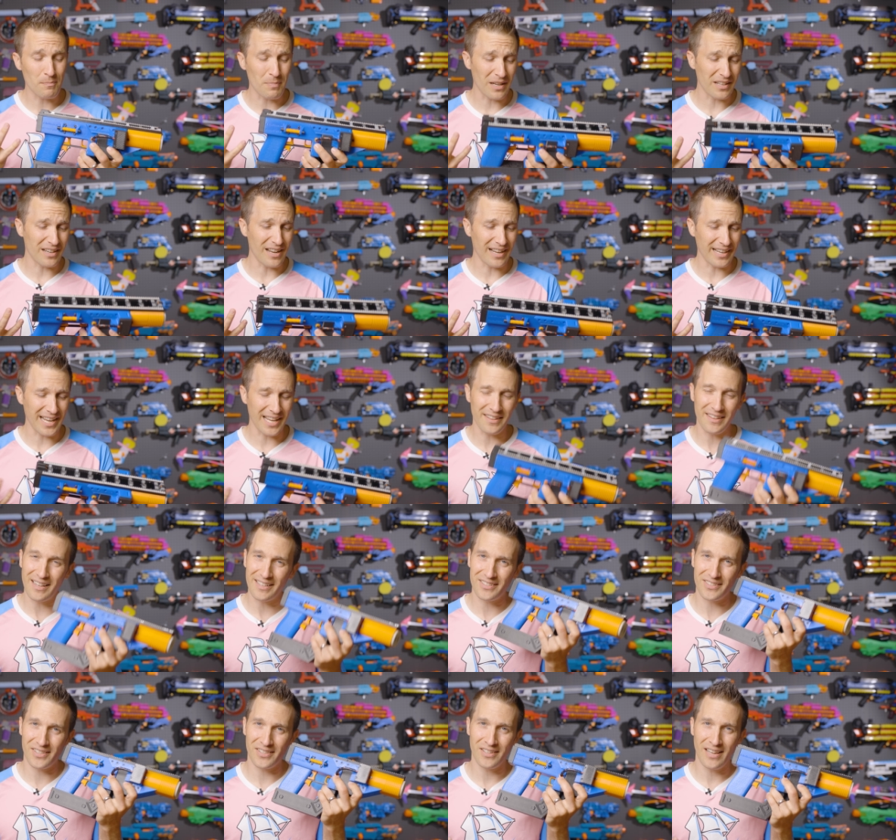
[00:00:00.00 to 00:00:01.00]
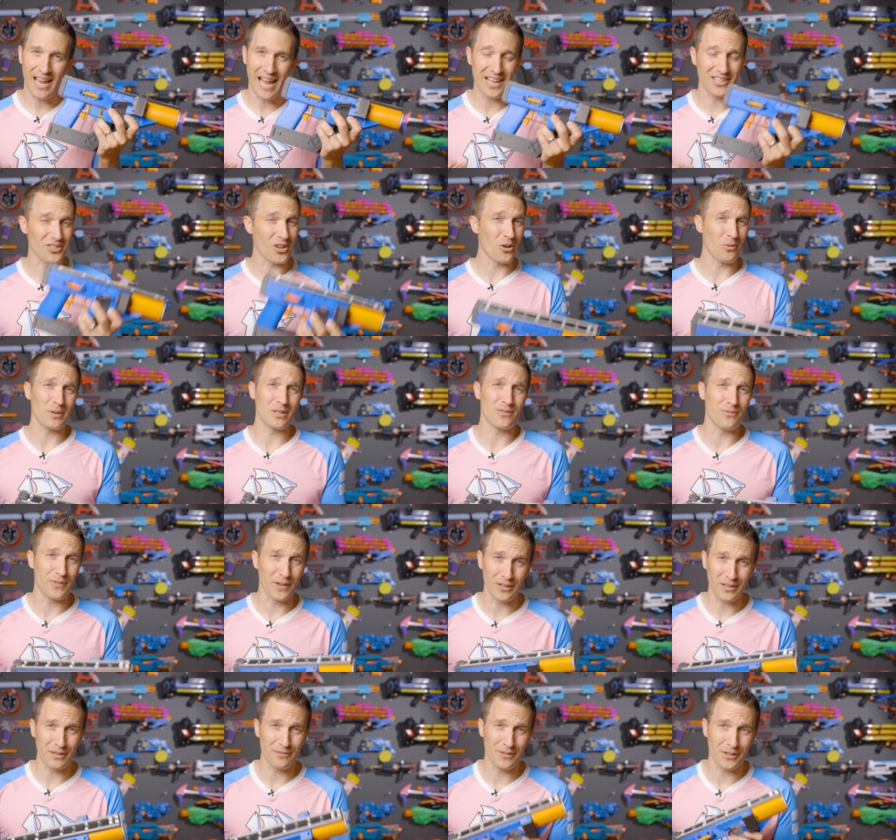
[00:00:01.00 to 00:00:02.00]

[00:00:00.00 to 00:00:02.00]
But again, that's as always very,